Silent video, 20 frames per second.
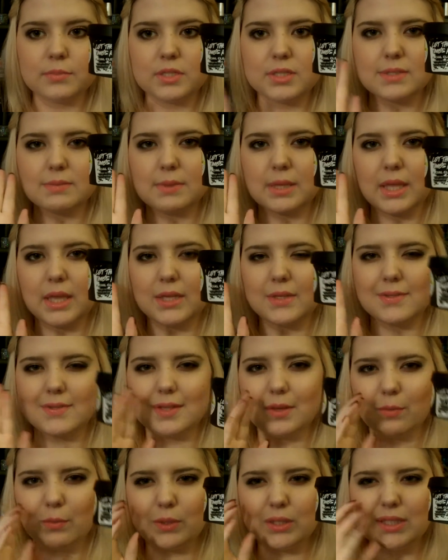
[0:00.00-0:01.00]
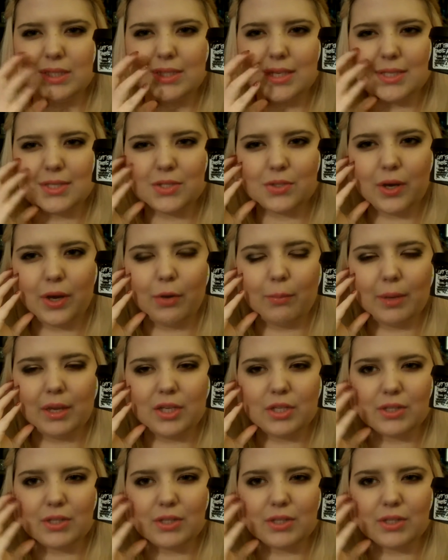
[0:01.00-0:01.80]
just because it really does dry out my